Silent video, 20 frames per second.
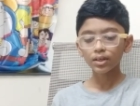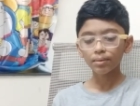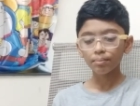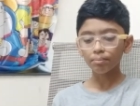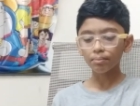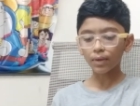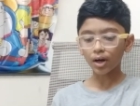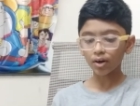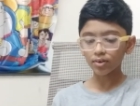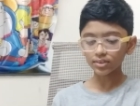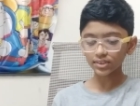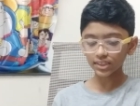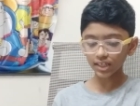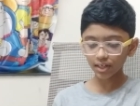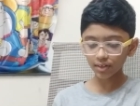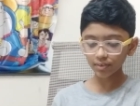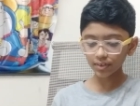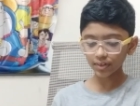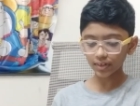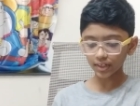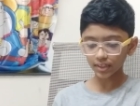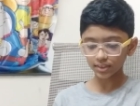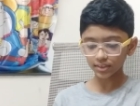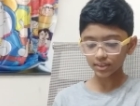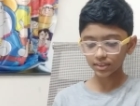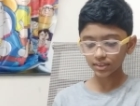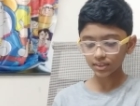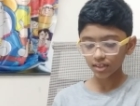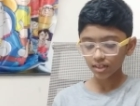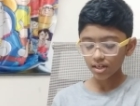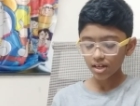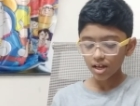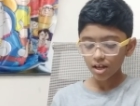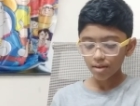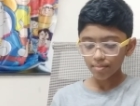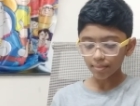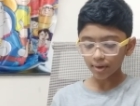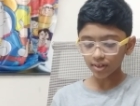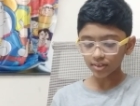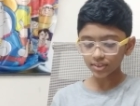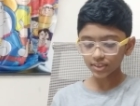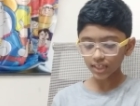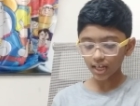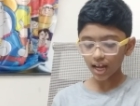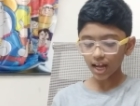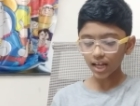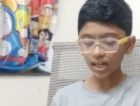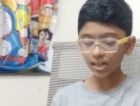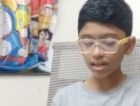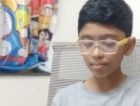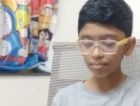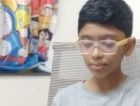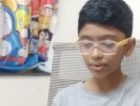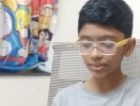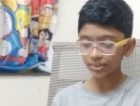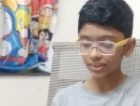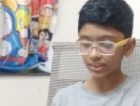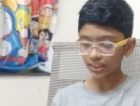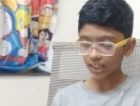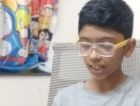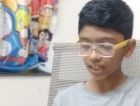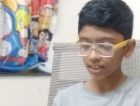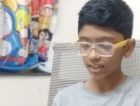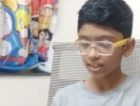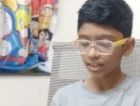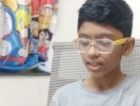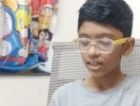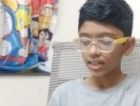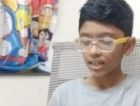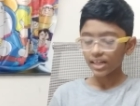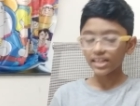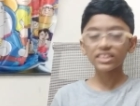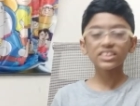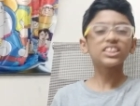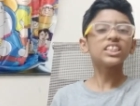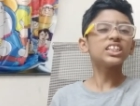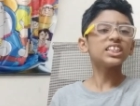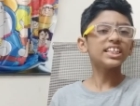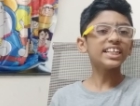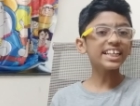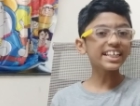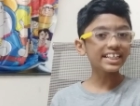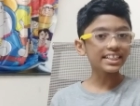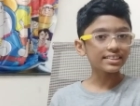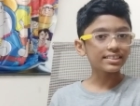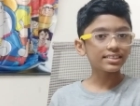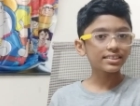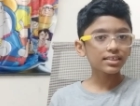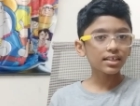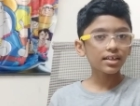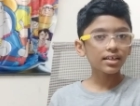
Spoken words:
Mount Everest. Mount Anamudi is the least.